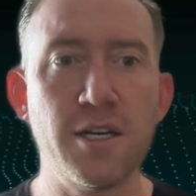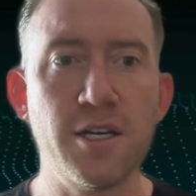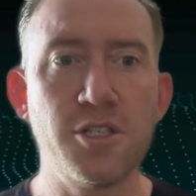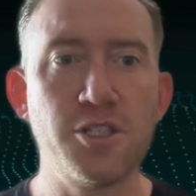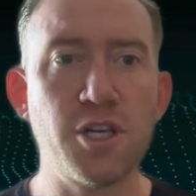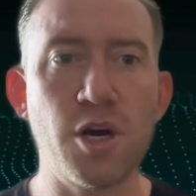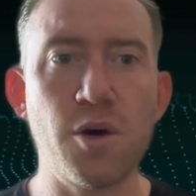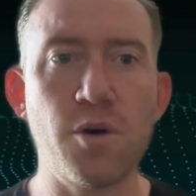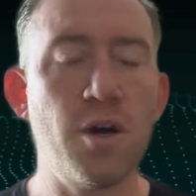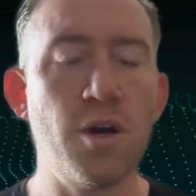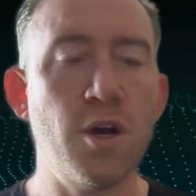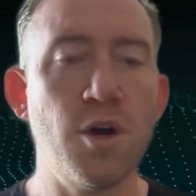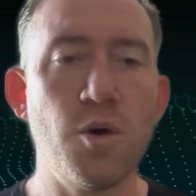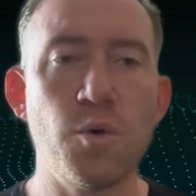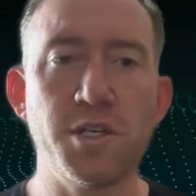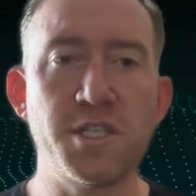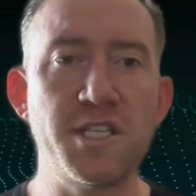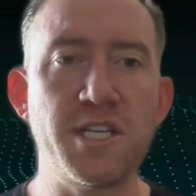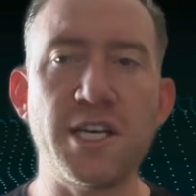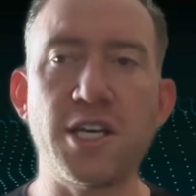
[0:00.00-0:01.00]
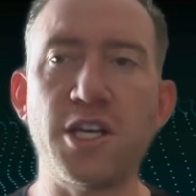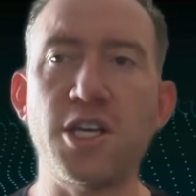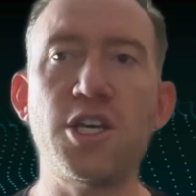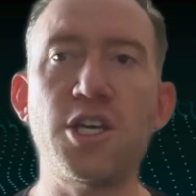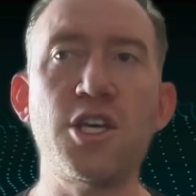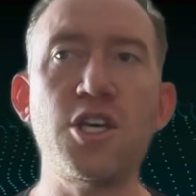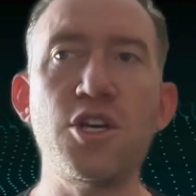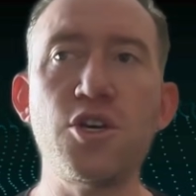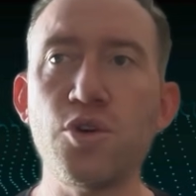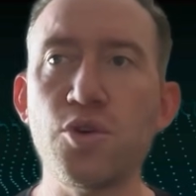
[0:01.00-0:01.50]
So we're seeing
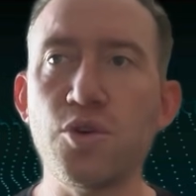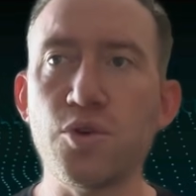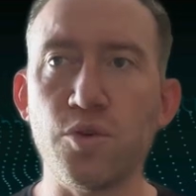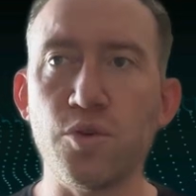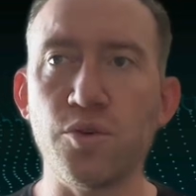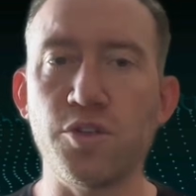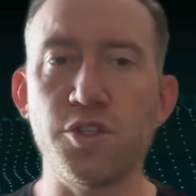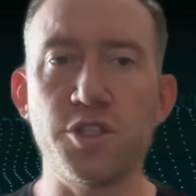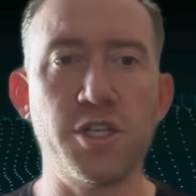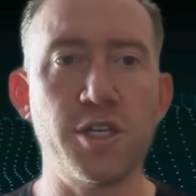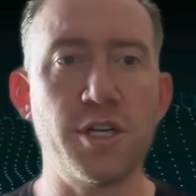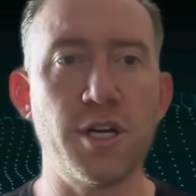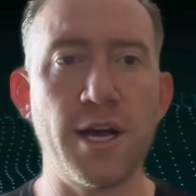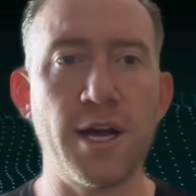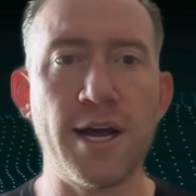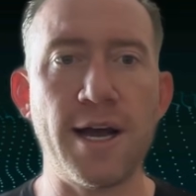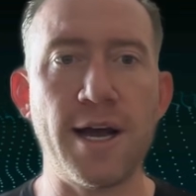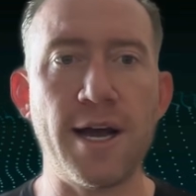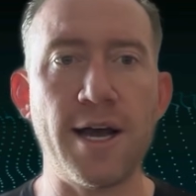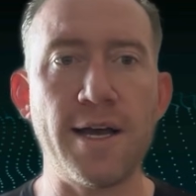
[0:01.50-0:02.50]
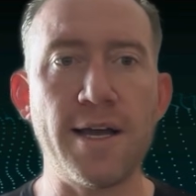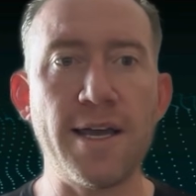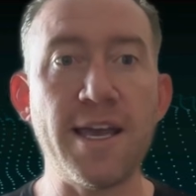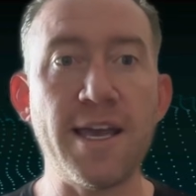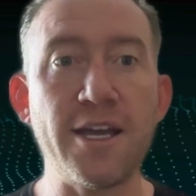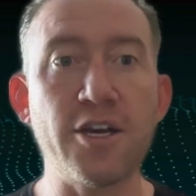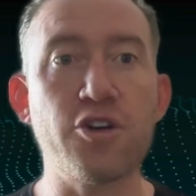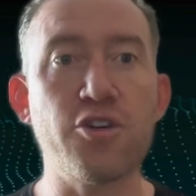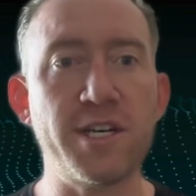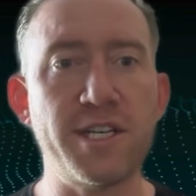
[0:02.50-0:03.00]
huge uh,
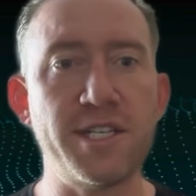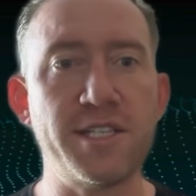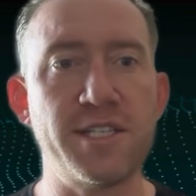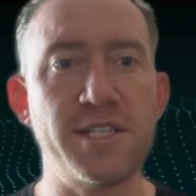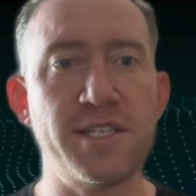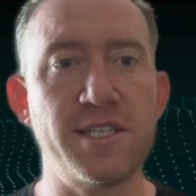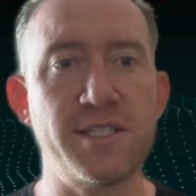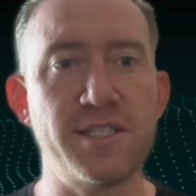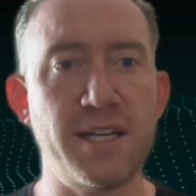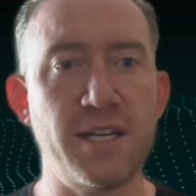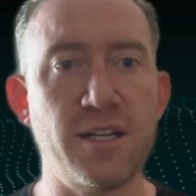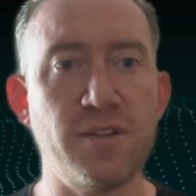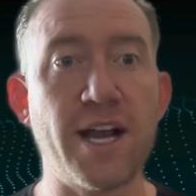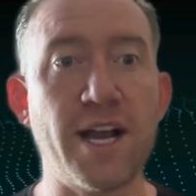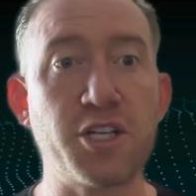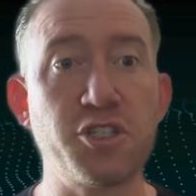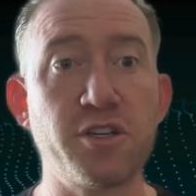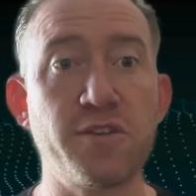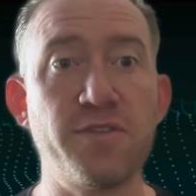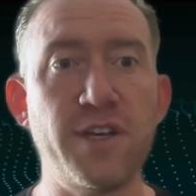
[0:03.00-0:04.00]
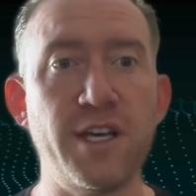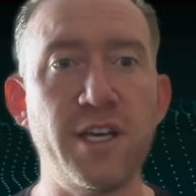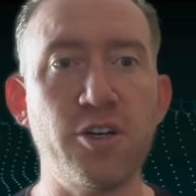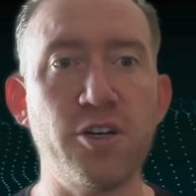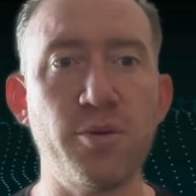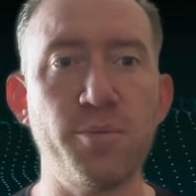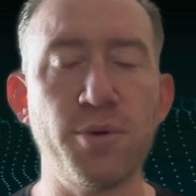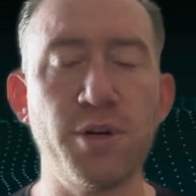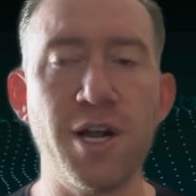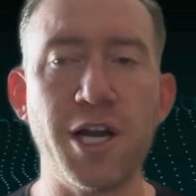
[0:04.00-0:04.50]
increases in electric
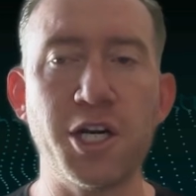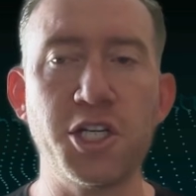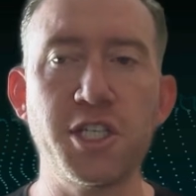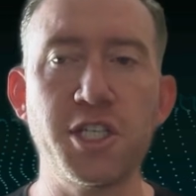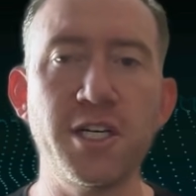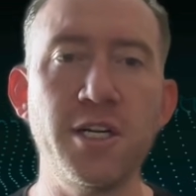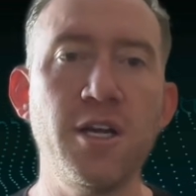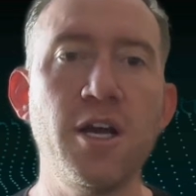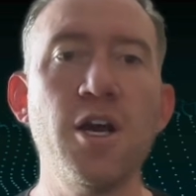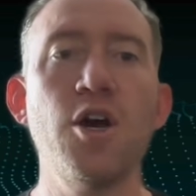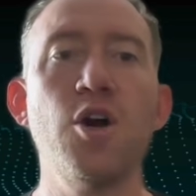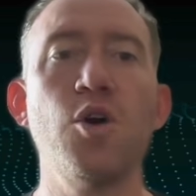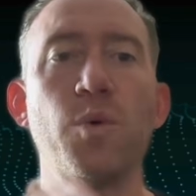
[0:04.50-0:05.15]
vehicle production,